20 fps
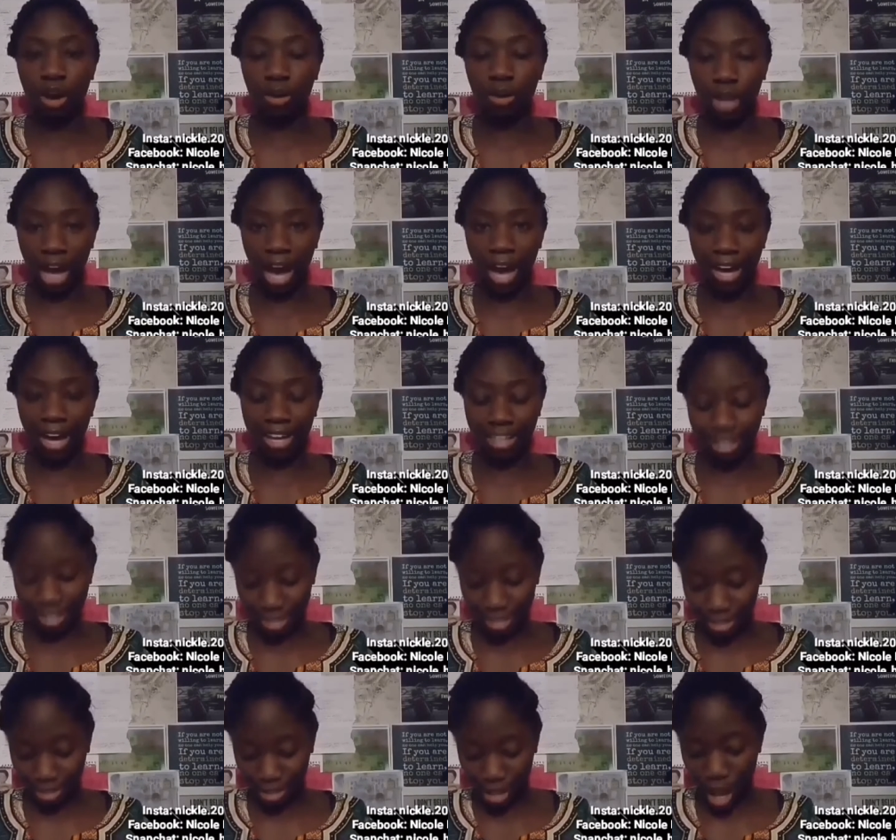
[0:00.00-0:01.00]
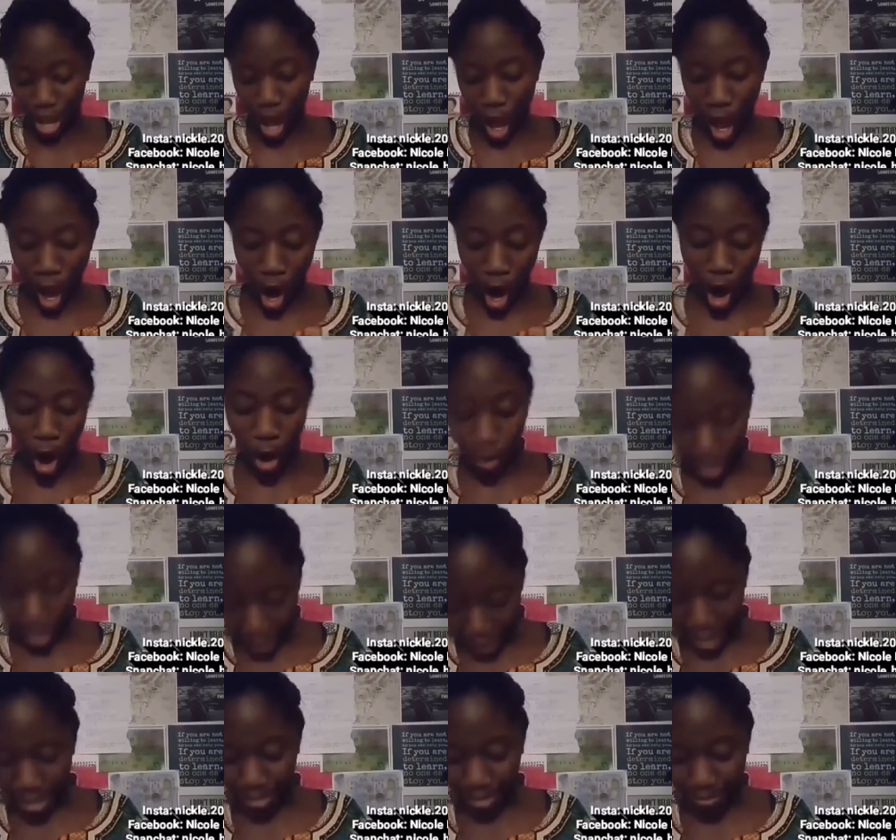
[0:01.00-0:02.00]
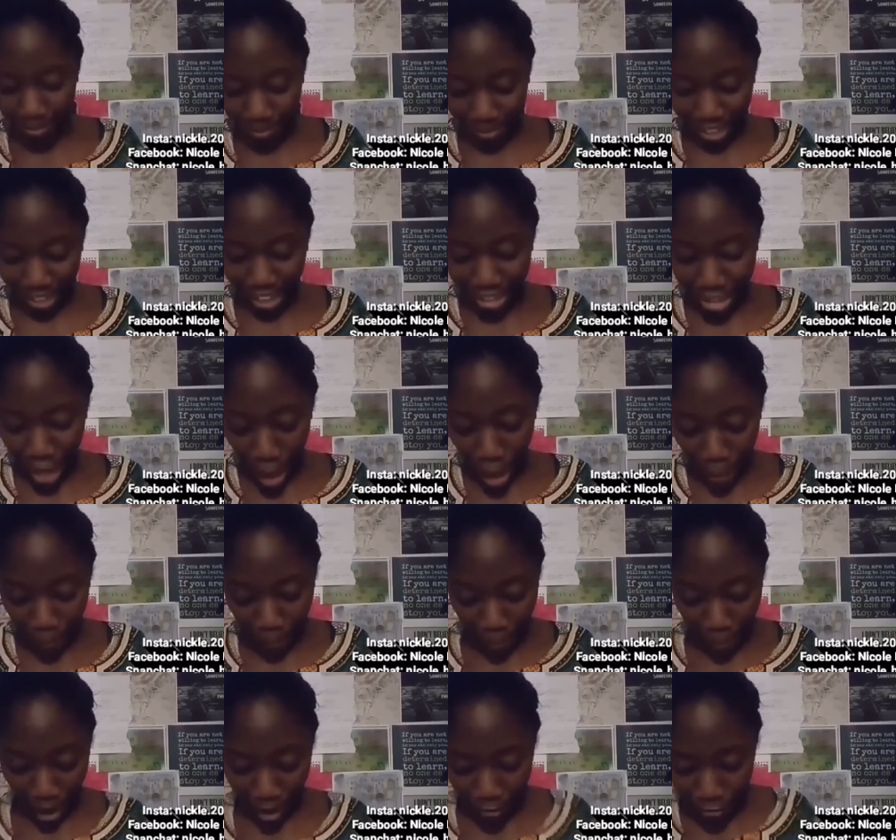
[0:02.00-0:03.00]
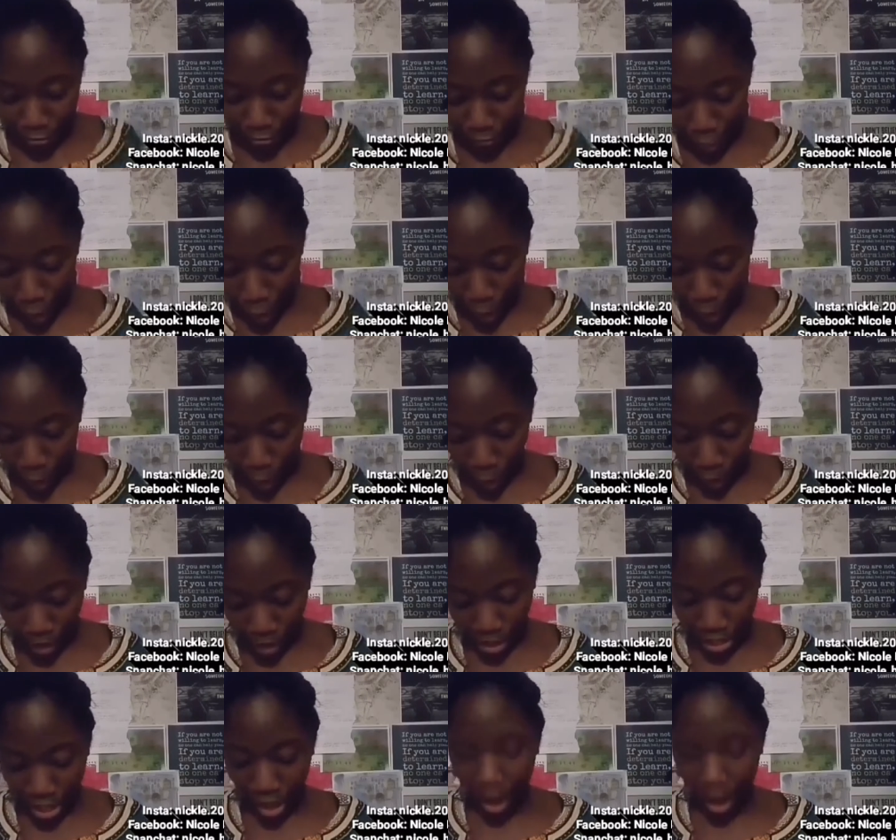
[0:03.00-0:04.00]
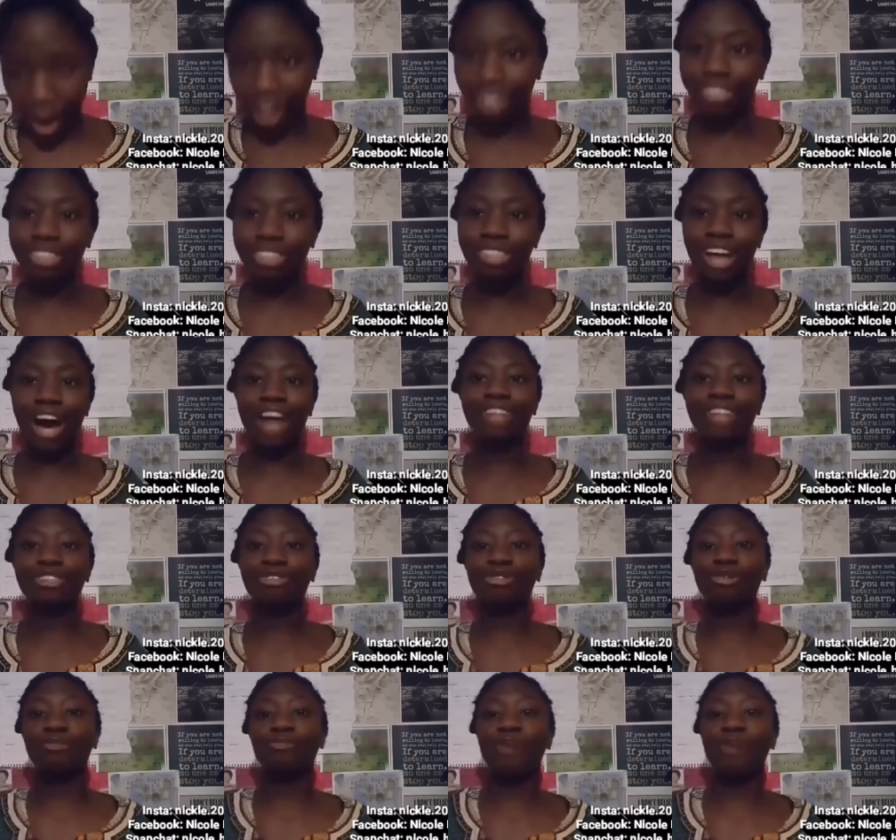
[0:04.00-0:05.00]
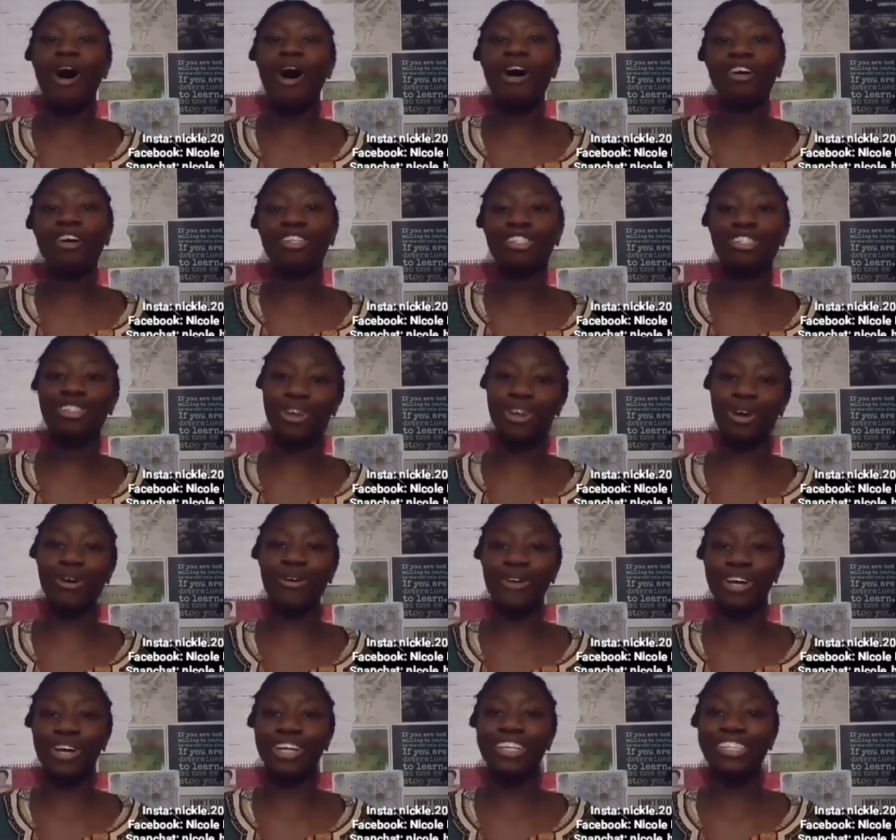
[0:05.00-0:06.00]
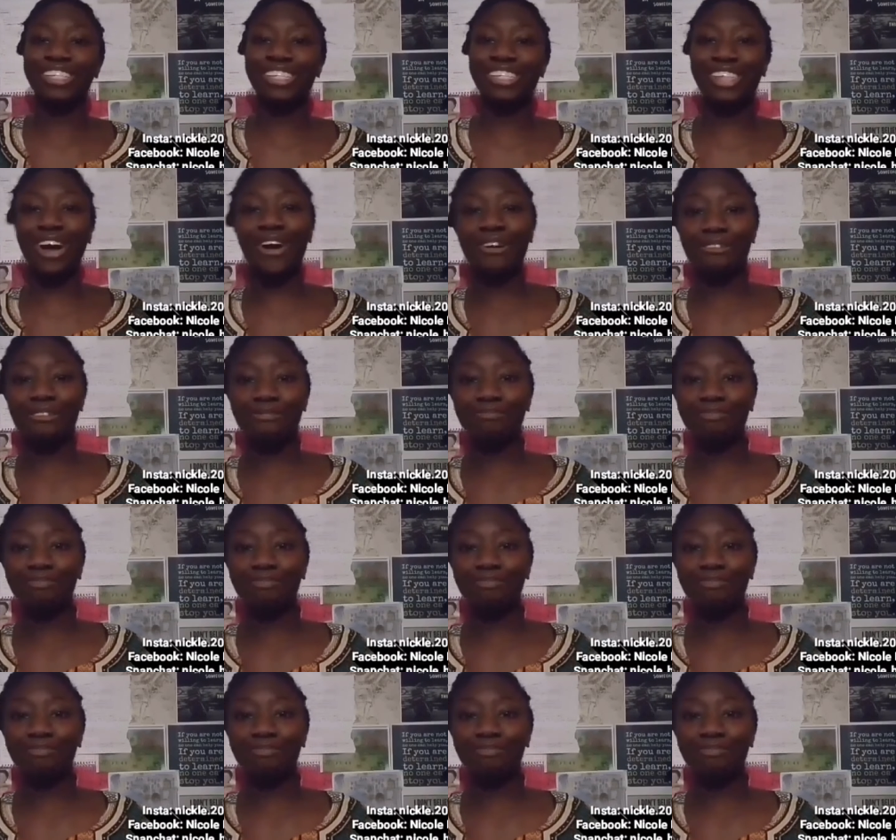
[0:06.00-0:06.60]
Okay? Okay. Number four, Untitled Part 2. So,